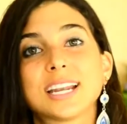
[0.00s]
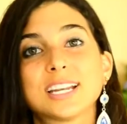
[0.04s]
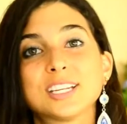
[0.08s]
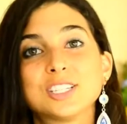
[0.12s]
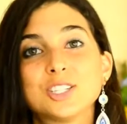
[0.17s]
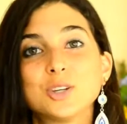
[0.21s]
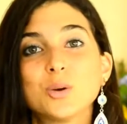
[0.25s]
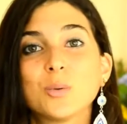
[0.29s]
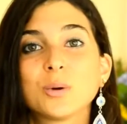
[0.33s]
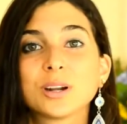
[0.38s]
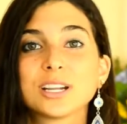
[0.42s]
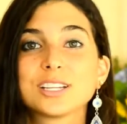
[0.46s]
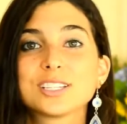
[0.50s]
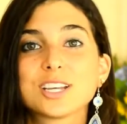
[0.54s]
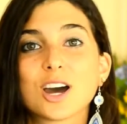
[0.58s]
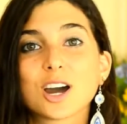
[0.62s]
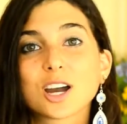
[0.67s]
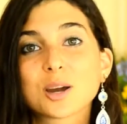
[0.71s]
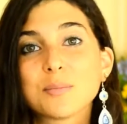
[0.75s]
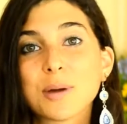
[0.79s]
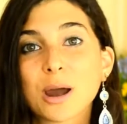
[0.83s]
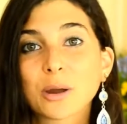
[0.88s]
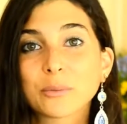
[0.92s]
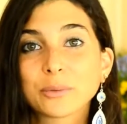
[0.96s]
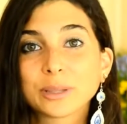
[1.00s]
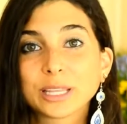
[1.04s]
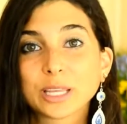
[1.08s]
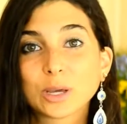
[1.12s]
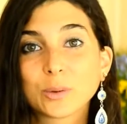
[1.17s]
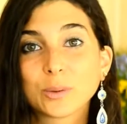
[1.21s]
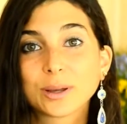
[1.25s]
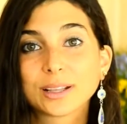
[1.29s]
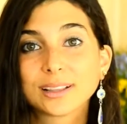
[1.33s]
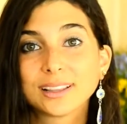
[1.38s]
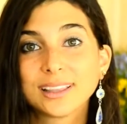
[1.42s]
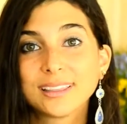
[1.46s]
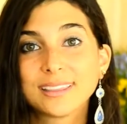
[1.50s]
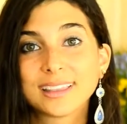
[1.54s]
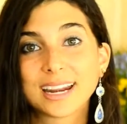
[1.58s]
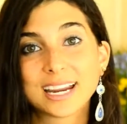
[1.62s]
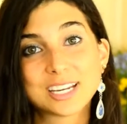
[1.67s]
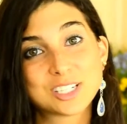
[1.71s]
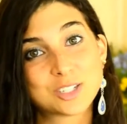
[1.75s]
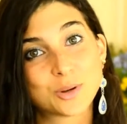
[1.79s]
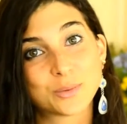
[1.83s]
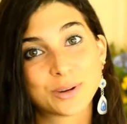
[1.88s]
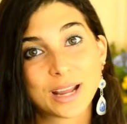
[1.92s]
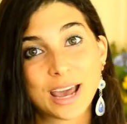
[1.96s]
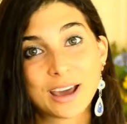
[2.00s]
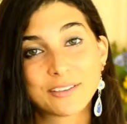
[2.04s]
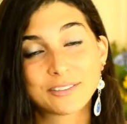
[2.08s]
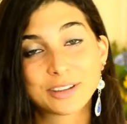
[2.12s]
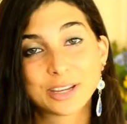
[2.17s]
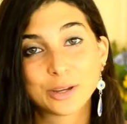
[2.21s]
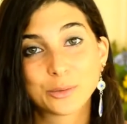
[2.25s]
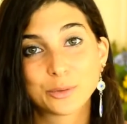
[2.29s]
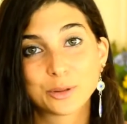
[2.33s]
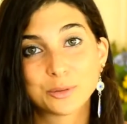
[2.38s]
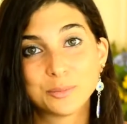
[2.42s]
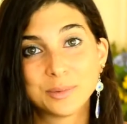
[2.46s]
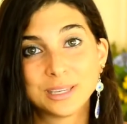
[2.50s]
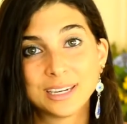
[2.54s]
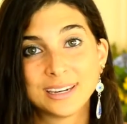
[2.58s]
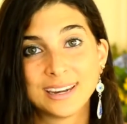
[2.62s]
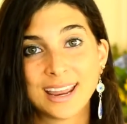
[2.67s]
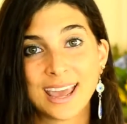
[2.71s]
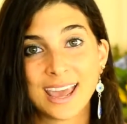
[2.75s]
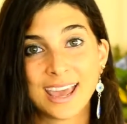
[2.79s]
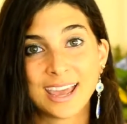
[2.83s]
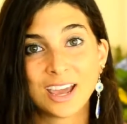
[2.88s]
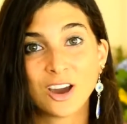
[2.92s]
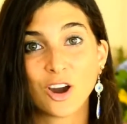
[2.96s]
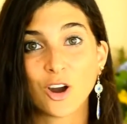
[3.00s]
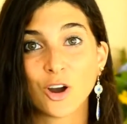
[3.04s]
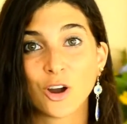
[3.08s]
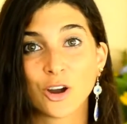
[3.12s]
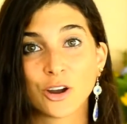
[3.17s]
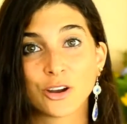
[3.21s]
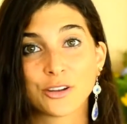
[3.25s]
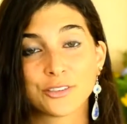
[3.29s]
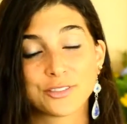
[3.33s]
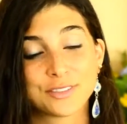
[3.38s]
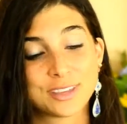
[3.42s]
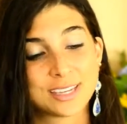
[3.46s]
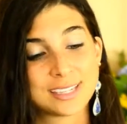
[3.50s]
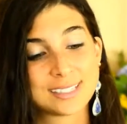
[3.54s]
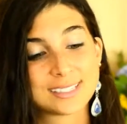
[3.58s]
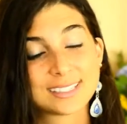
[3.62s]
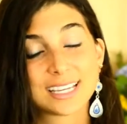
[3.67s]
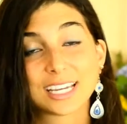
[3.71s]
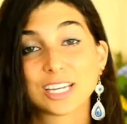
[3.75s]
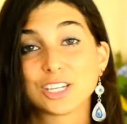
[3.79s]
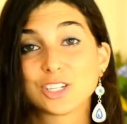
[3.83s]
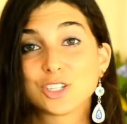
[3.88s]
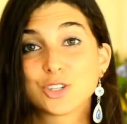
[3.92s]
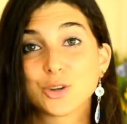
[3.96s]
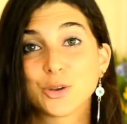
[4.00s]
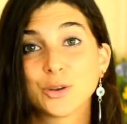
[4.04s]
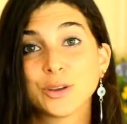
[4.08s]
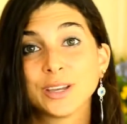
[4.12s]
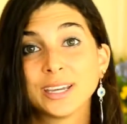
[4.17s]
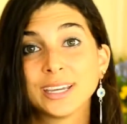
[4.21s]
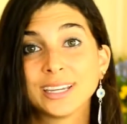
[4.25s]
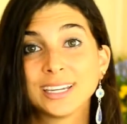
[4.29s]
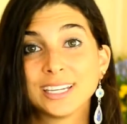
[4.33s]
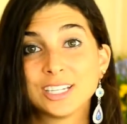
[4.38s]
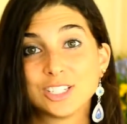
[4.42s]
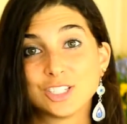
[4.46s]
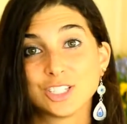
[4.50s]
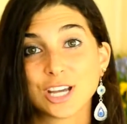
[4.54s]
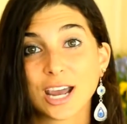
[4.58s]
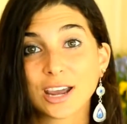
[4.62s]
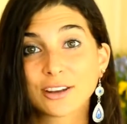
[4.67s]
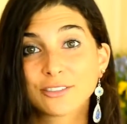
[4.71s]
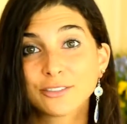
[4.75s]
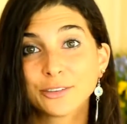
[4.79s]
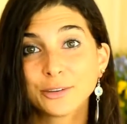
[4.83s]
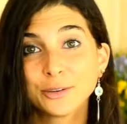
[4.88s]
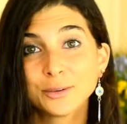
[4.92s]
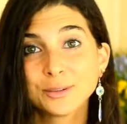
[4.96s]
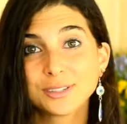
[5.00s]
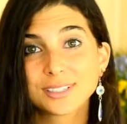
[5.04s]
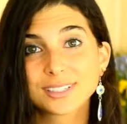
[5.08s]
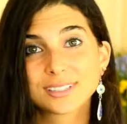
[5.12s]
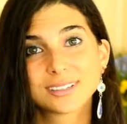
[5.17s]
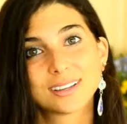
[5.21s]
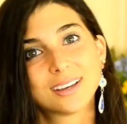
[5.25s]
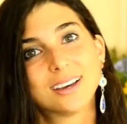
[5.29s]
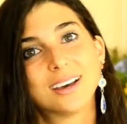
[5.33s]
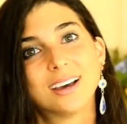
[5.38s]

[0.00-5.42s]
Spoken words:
that I do want to talk about really quickly that I don't have here with me today are things like durian and jackfruit.